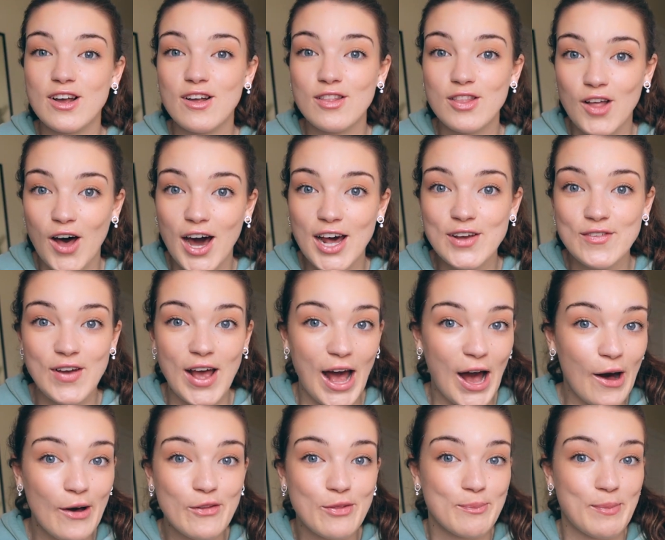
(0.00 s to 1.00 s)
a lot of
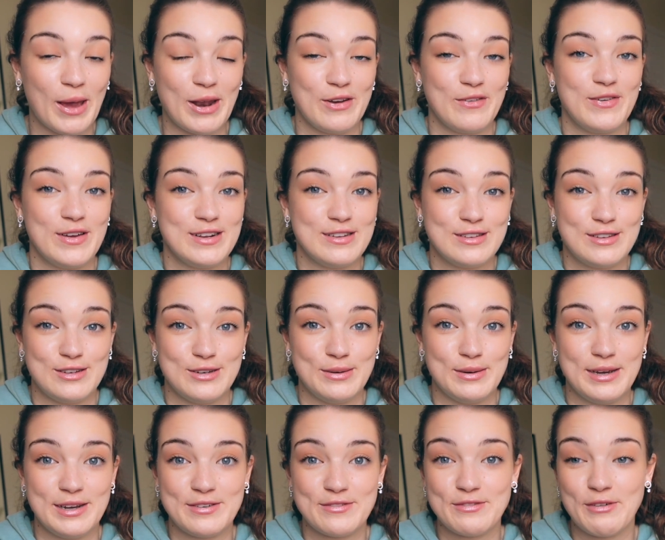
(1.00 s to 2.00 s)
health benefits to
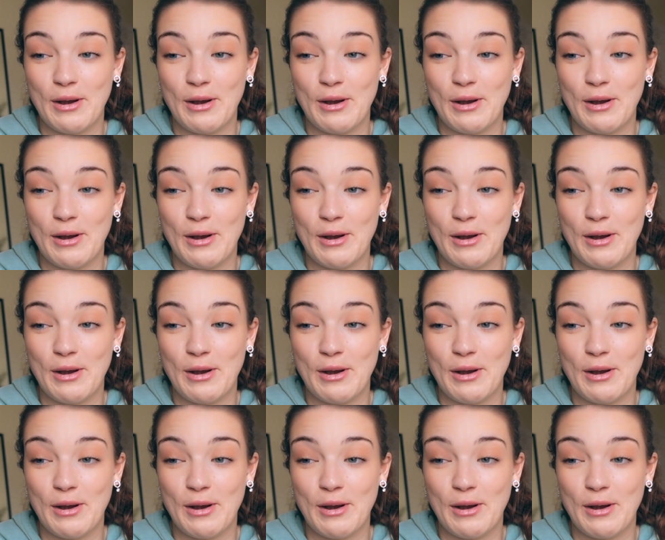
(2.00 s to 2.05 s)
it